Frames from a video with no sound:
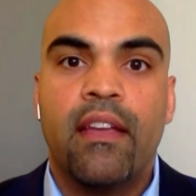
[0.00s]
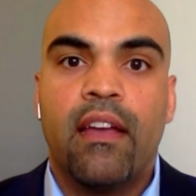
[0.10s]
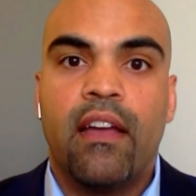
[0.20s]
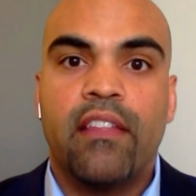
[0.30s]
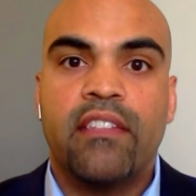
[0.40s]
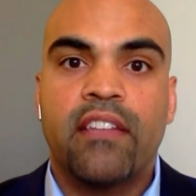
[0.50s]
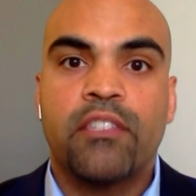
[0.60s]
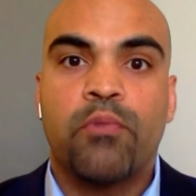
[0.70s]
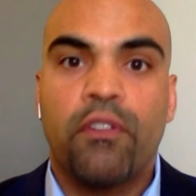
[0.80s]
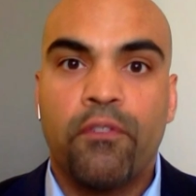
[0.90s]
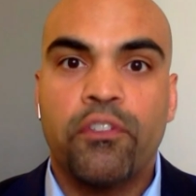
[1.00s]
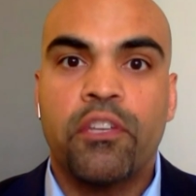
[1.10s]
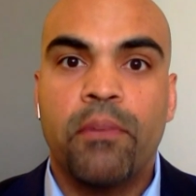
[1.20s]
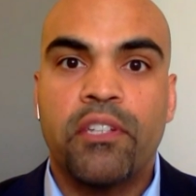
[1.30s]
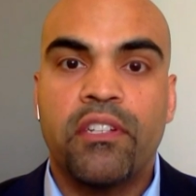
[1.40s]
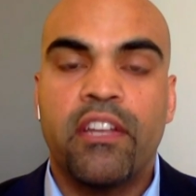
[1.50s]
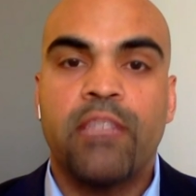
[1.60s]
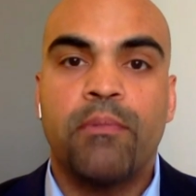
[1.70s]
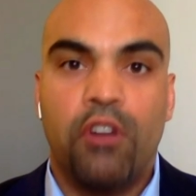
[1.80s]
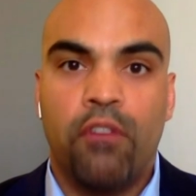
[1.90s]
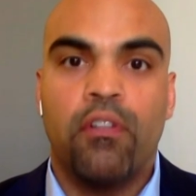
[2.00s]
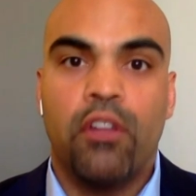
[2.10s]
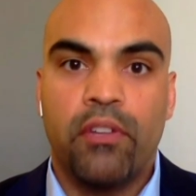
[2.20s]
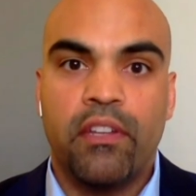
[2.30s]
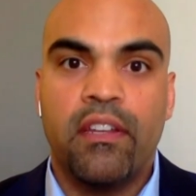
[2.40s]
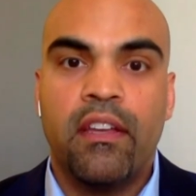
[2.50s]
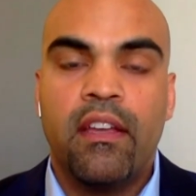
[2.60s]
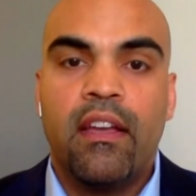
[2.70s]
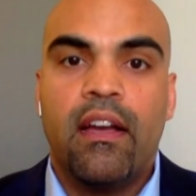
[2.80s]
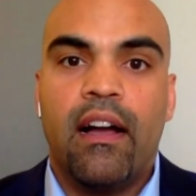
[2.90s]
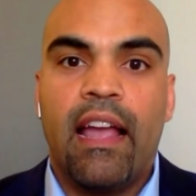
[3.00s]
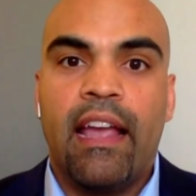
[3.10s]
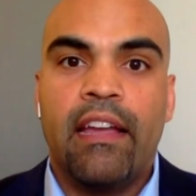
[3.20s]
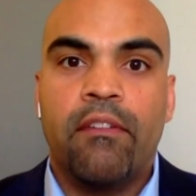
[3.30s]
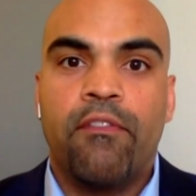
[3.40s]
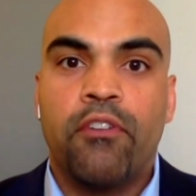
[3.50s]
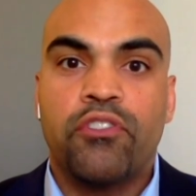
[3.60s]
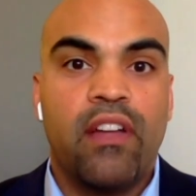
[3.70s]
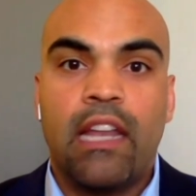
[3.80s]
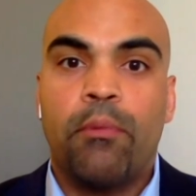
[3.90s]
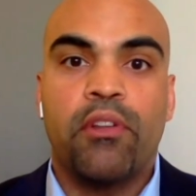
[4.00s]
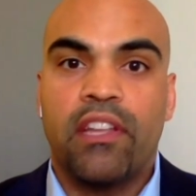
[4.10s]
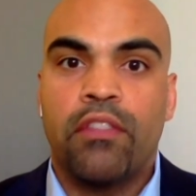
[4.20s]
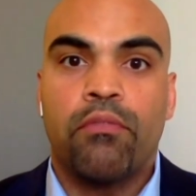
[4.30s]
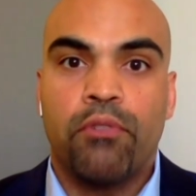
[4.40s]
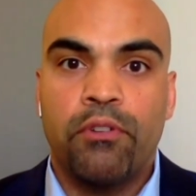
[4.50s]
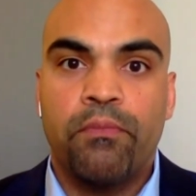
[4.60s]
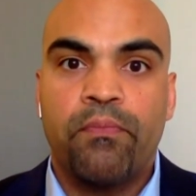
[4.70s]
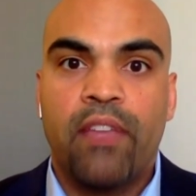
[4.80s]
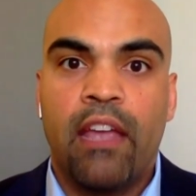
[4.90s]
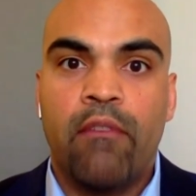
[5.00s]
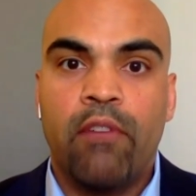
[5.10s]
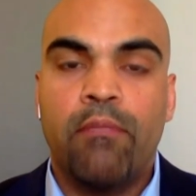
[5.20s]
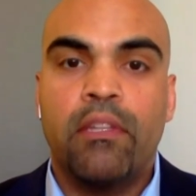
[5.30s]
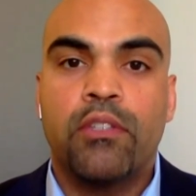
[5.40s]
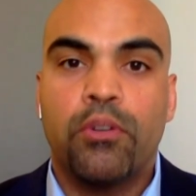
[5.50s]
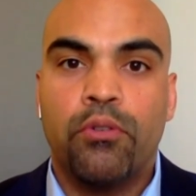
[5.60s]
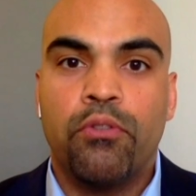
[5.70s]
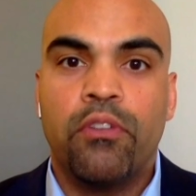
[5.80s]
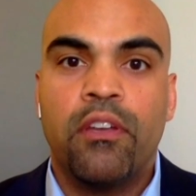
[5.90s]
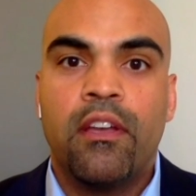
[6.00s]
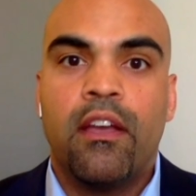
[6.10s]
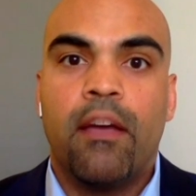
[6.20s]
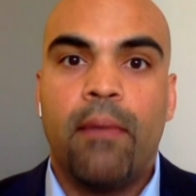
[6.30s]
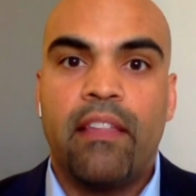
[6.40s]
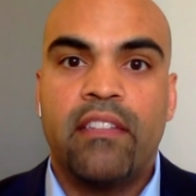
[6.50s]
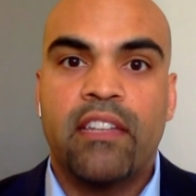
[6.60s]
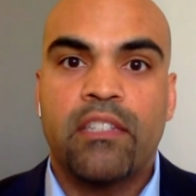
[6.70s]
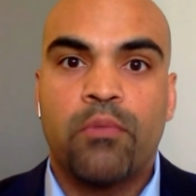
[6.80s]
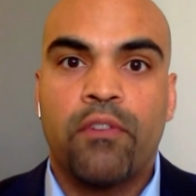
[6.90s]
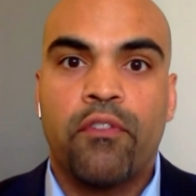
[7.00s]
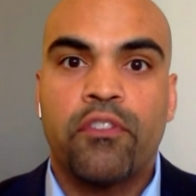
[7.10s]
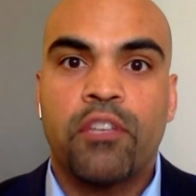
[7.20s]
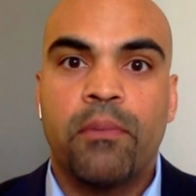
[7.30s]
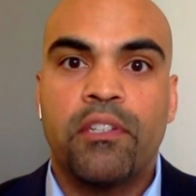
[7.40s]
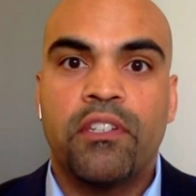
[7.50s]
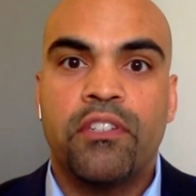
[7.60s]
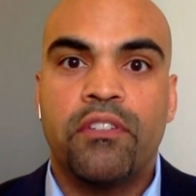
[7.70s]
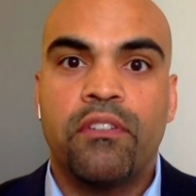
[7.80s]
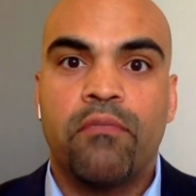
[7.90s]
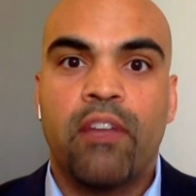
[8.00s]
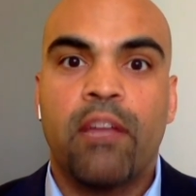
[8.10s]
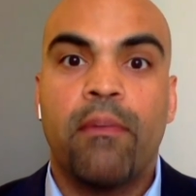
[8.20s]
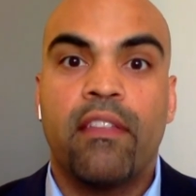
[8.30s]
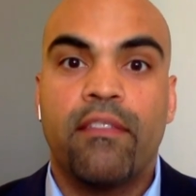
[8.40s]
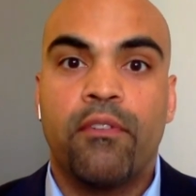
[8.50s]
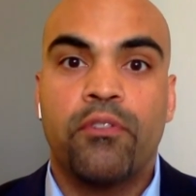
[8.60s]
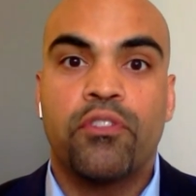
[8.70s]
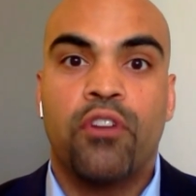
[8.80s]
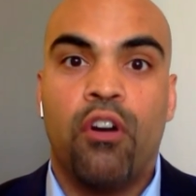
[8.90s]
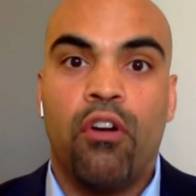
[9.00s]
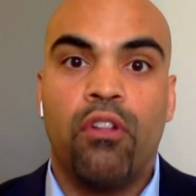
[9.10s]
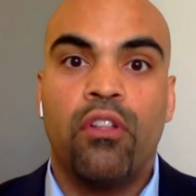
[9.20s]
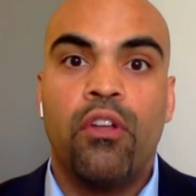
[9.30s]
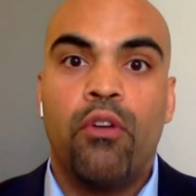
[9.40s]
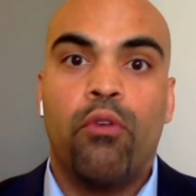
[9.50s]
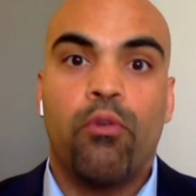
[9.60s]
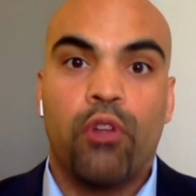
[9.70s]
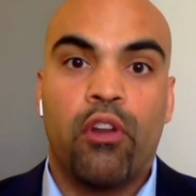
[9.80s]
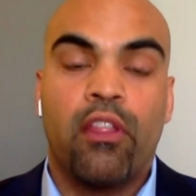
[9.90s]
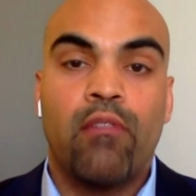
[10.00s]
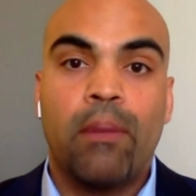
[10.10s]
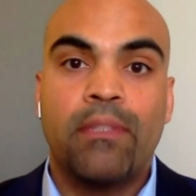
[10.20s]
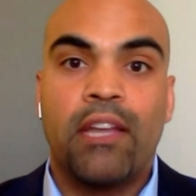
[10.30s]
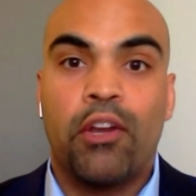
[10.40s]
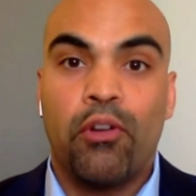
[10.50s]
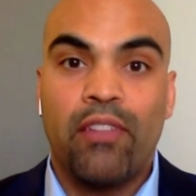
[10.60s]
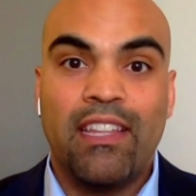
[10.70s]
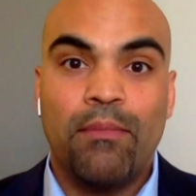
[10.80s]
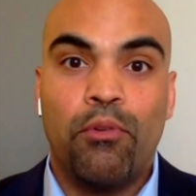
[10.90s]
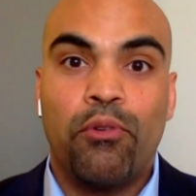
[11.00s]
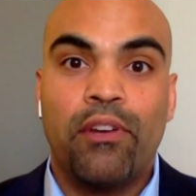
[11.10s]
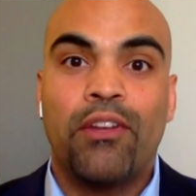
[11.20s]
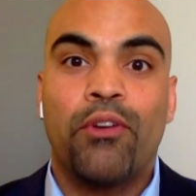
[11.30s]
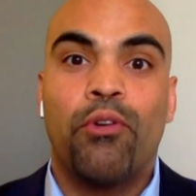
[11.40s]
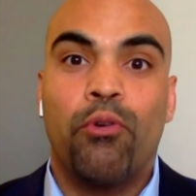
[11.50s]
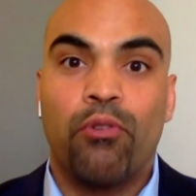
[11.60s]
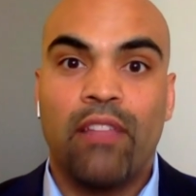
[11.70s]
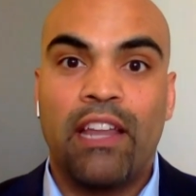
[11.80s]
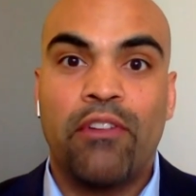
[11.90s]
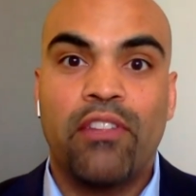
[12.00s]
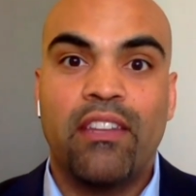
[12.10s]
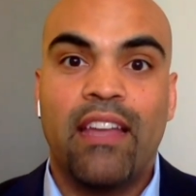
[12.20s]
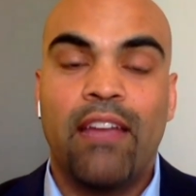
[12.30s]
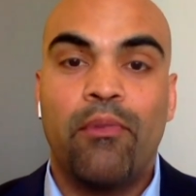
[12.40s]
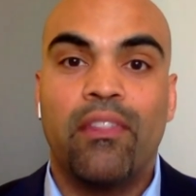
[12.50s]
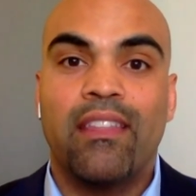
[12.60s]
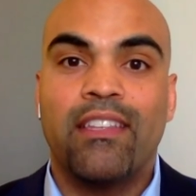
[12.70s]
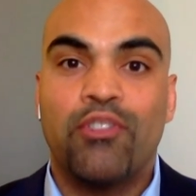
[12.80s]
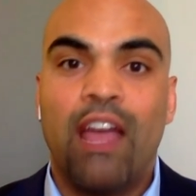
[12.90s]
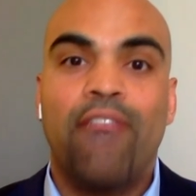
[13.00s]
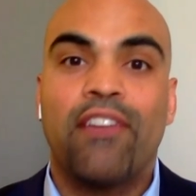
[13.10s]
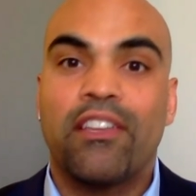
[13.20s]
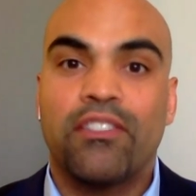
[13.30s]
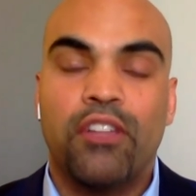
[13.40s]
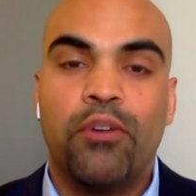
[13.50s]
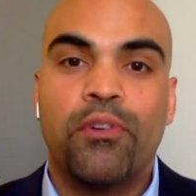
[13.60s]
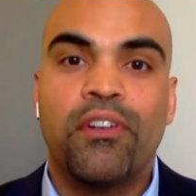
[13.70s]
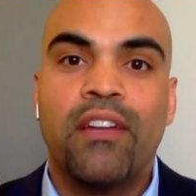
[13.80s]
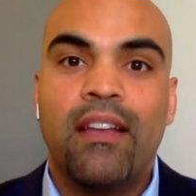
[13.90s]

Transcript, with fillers: uh, the Texas Workforce Commission has been overloaded uh, and folks are not able to get through. And we've been told uh, by the Texas Workforce Commission to recommend that folks call or go to their website early in the morning or later in the day when the traffic is lower.